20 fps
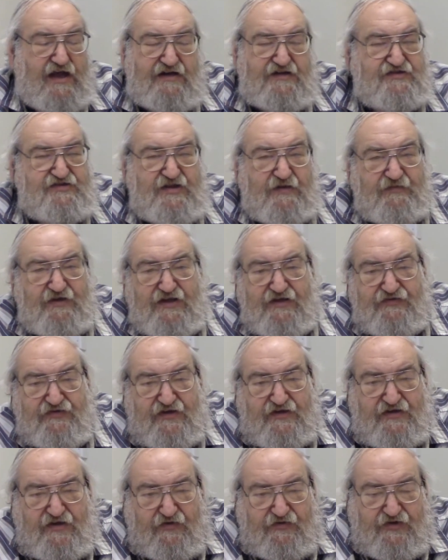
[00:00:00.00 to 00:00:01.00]
And it's something
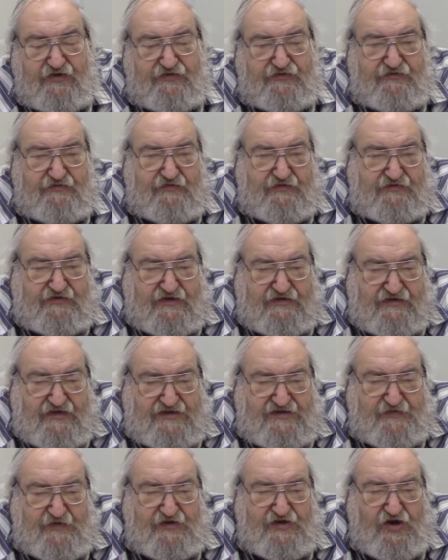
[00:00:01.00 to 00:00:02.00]

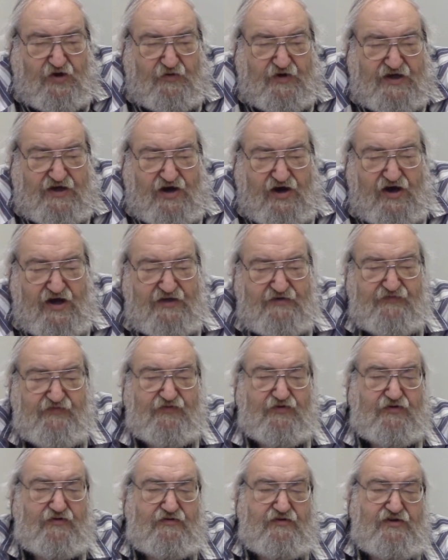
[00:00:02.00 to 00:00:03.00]
that's been going on
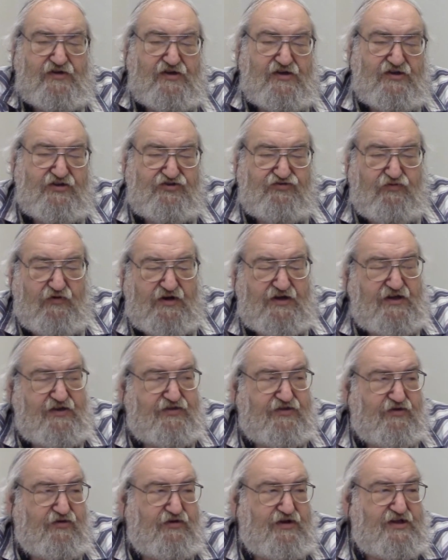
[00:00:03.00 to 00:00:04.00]
for 20,
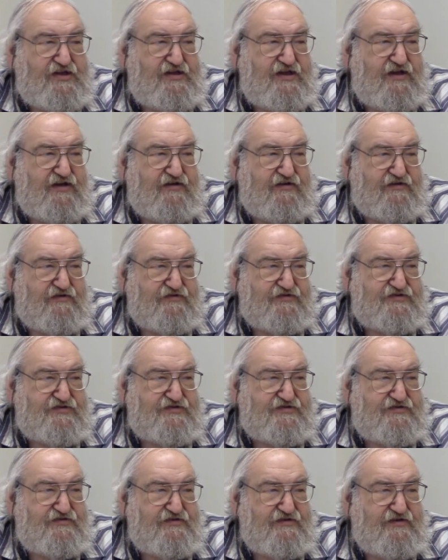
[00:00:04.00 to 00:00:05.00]
30
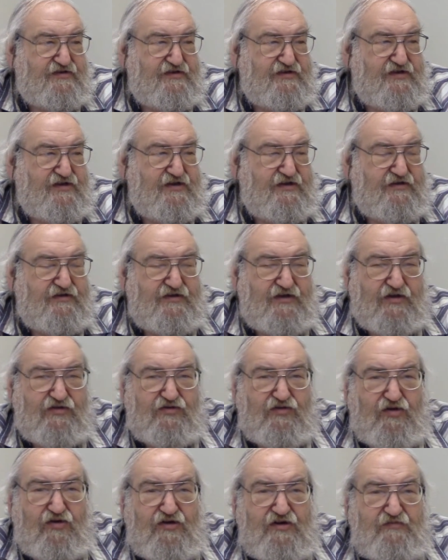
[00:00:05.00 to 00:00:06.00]
years.
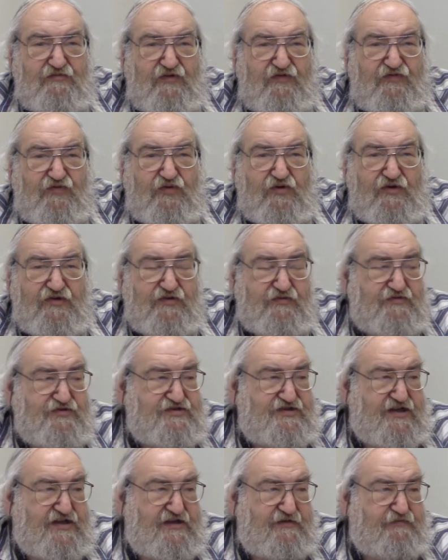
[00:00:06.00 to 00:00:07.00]
Long before there
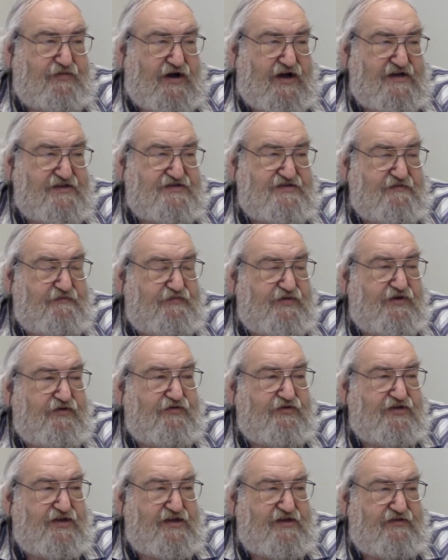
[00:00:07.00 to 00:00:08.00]
was any
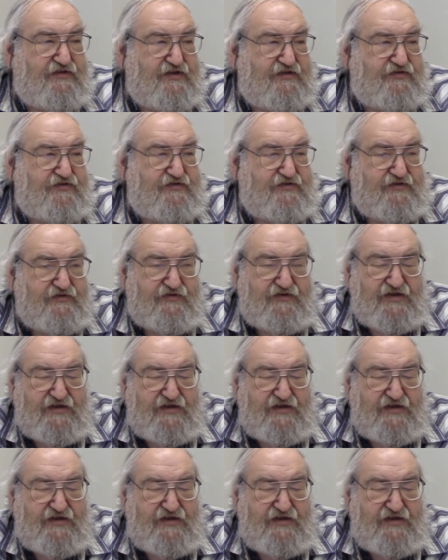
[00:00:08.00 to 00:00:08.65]
possibility that